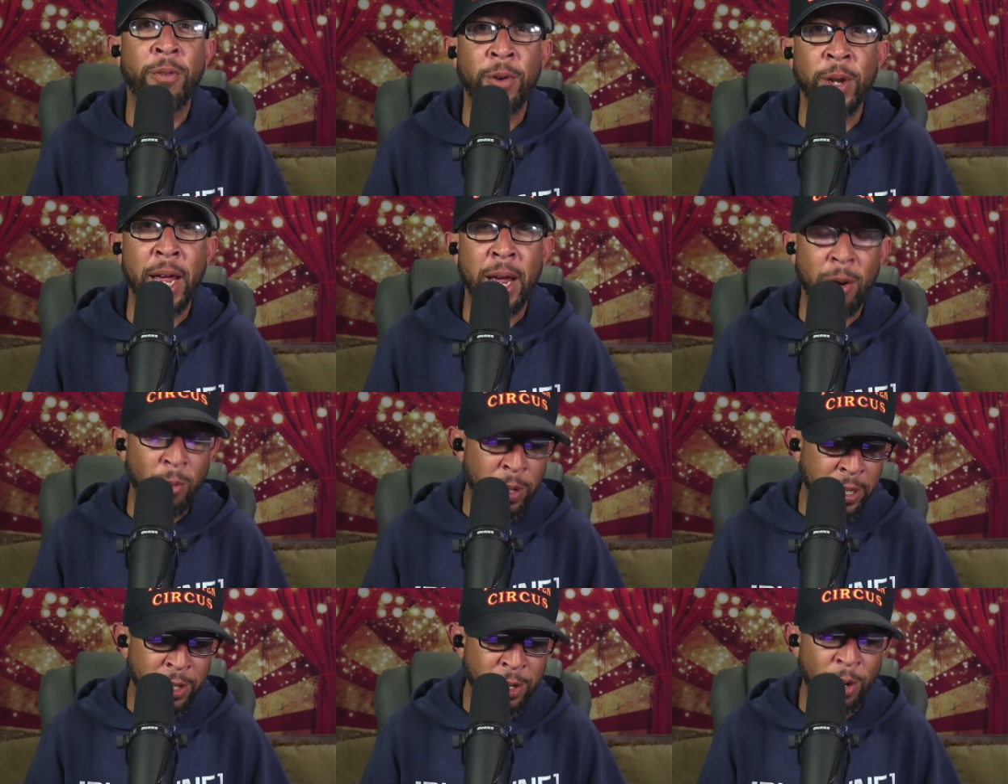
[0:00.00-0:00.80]
on that.
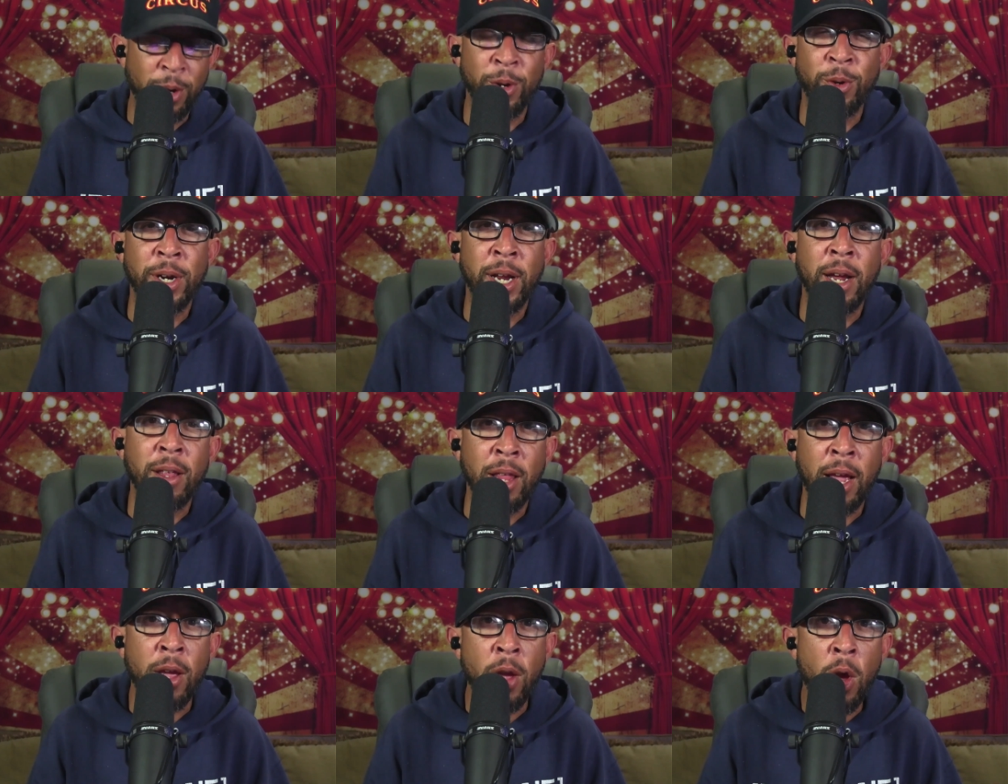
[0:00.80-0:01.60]
When you start doing that,
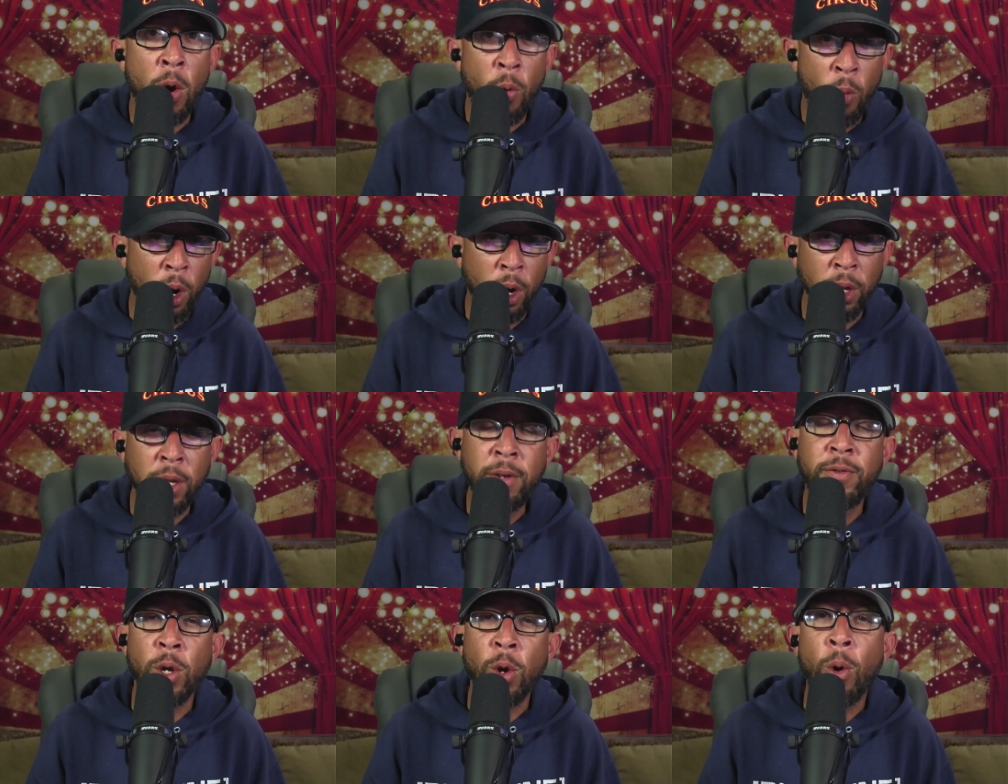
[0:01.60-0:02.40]
like, well, it
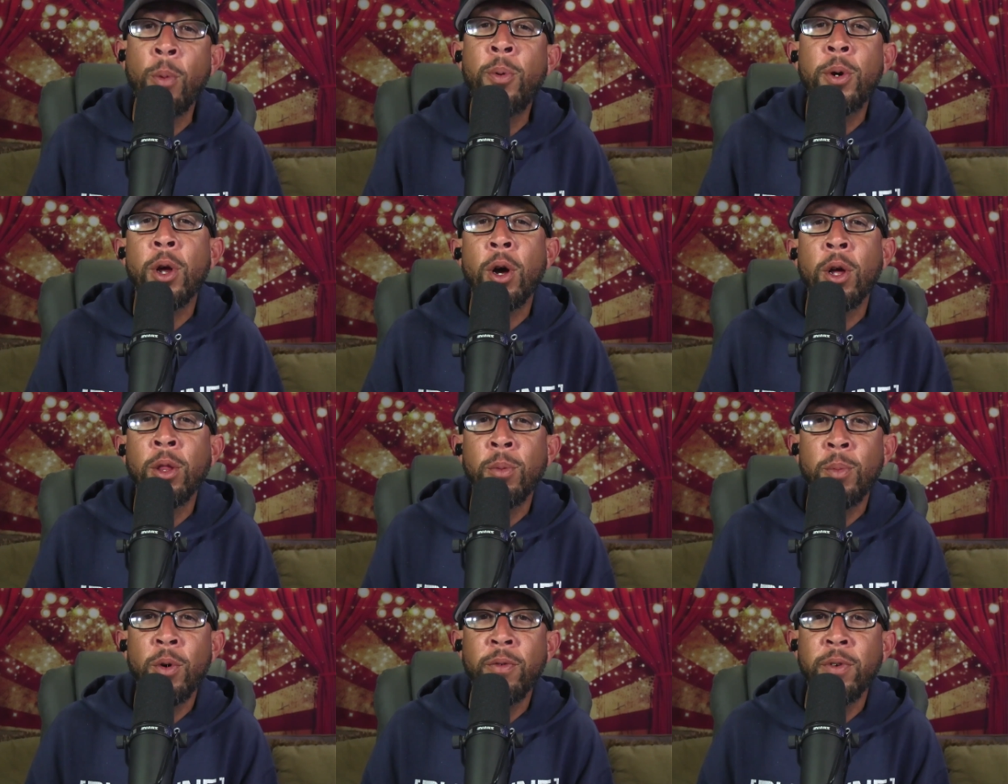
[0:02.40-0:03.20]
leaves it open to other
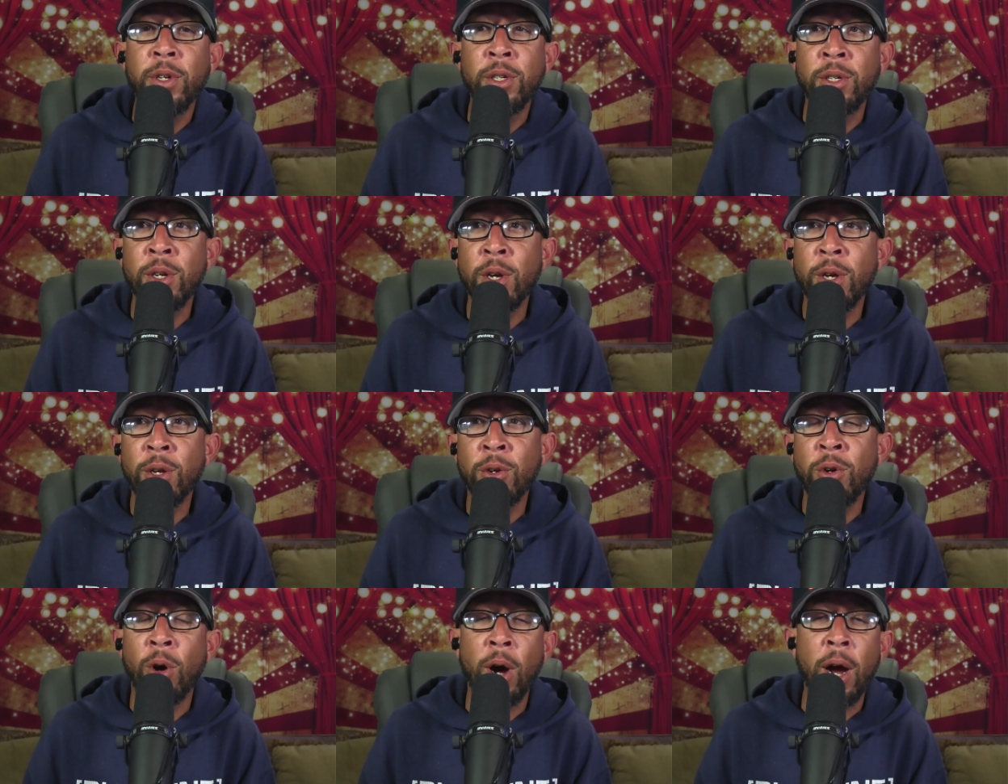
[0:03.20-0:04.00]
movies,
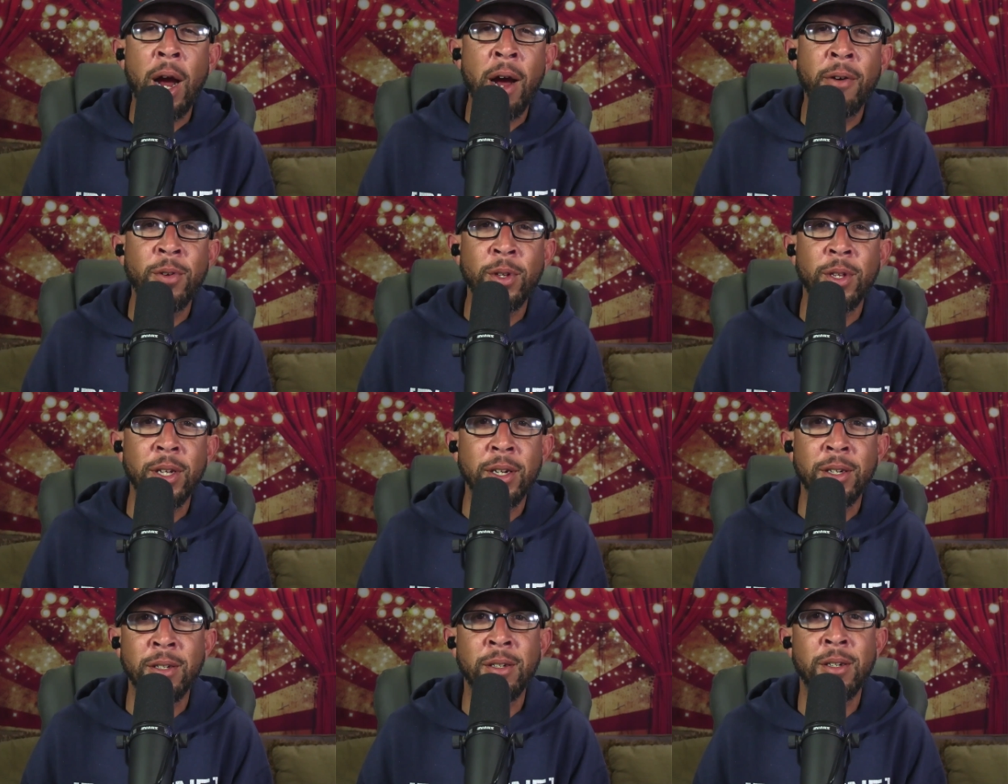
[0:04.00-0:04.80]
you know, after
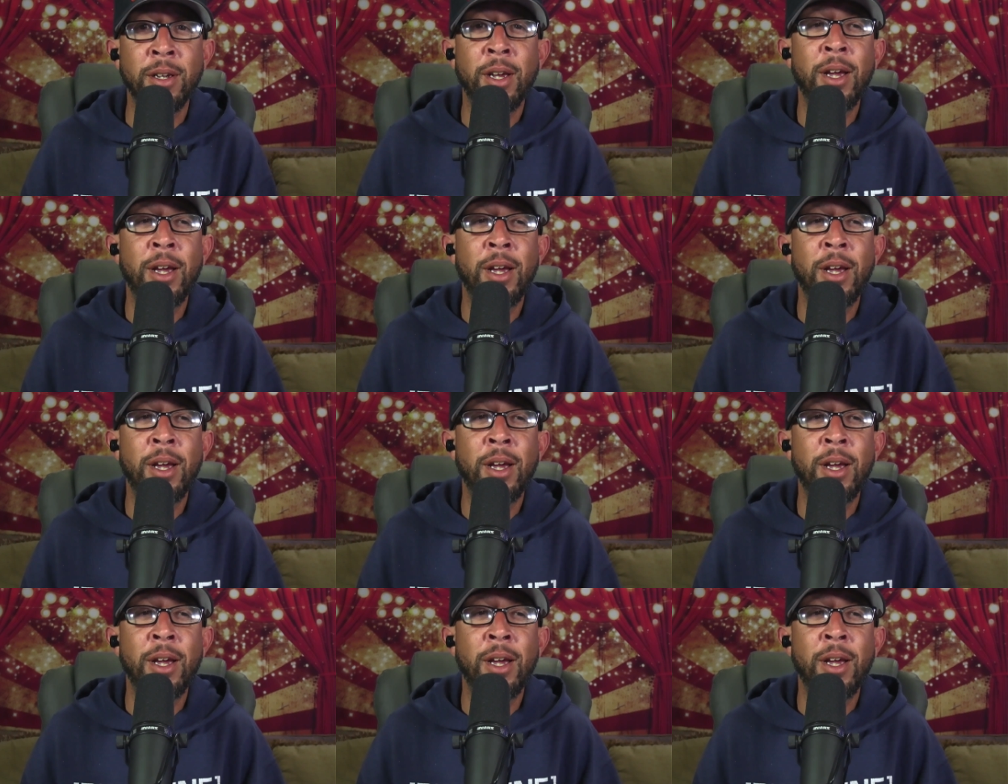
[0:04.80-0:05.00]
this.